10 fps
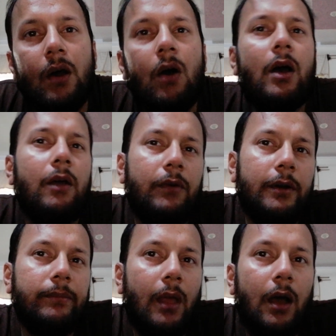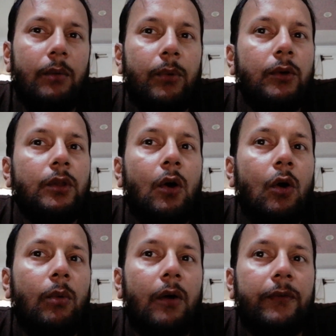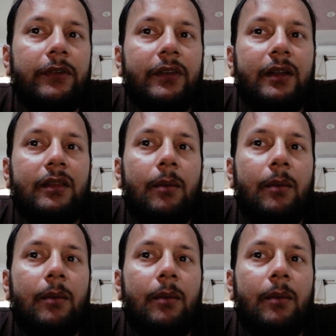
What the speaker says: However, both the Home Office and